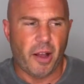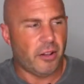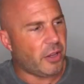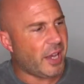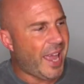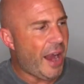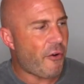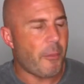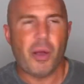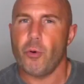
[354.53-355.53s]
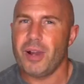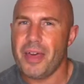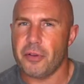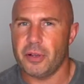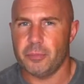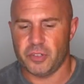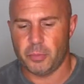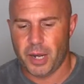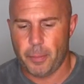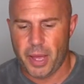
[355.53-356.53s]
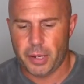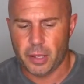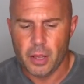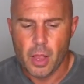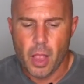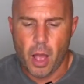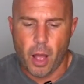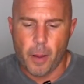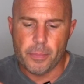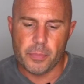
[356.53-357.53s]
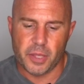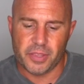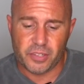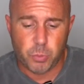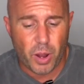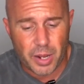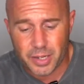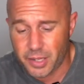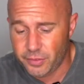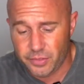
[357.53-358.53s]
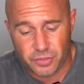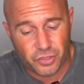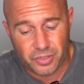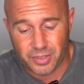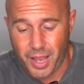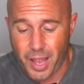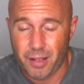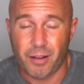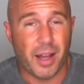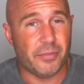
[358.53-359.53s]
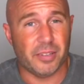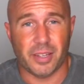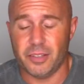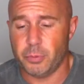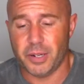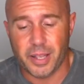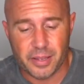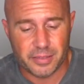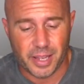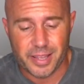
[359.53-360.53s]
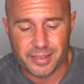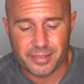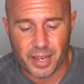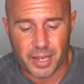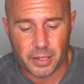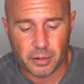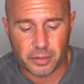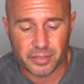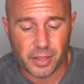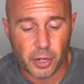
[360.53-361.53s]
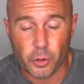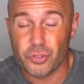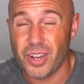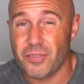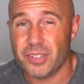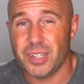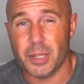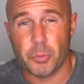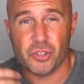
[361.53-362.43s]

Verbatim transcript: like a caramel leather smell about it. Um, but this one is just, I have to say, this one is insane. Like I say, the longevity and the